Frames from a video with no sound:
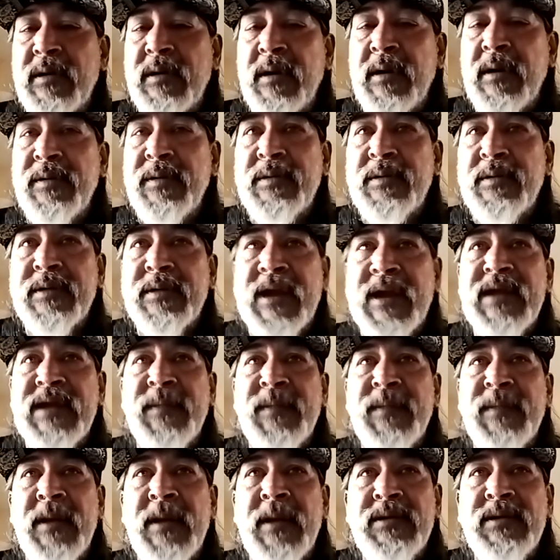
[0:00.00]
other case
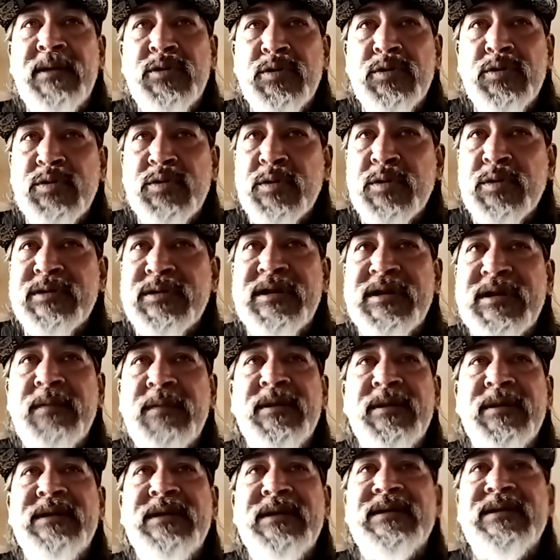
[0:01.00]
managers or team
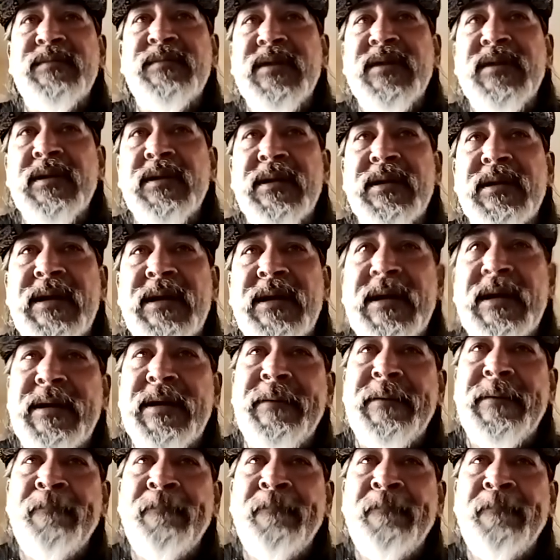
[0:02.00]
leads and be like, hey,